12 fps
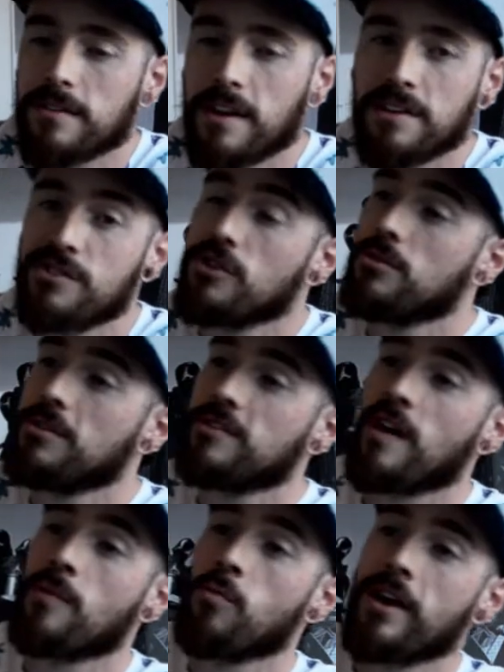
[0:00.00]
that I do the
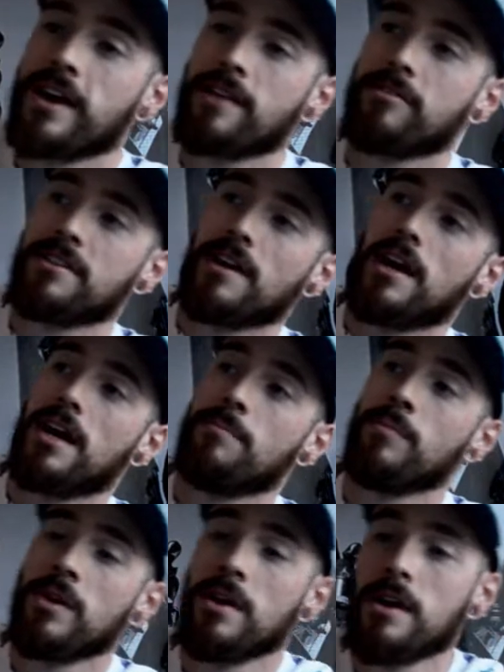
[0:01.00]
same way every time.